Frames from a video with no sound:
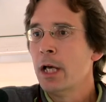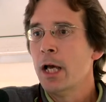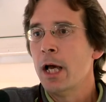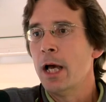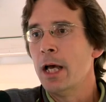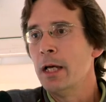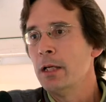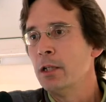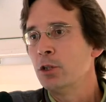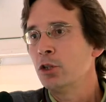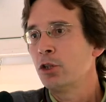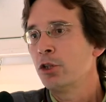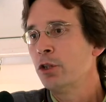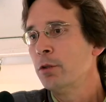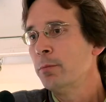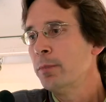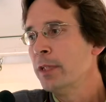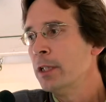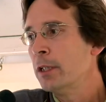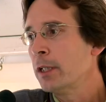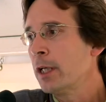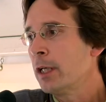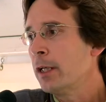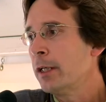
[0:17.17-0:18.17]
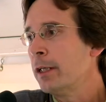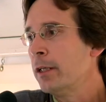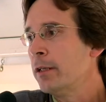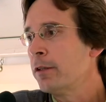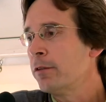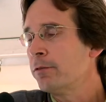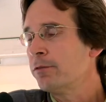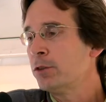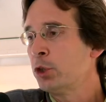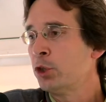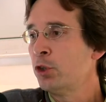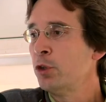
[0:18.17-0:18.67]
and should be declared
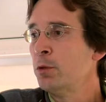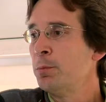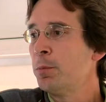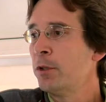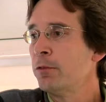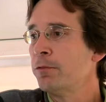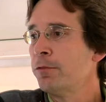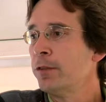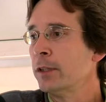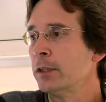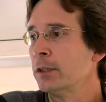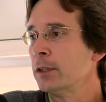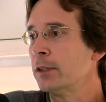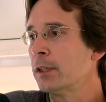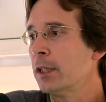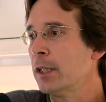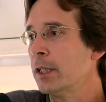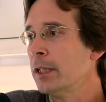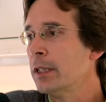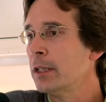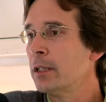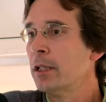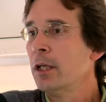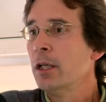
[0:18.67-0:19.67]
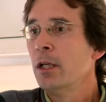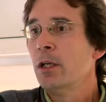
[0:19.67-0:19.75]
a Superfund site.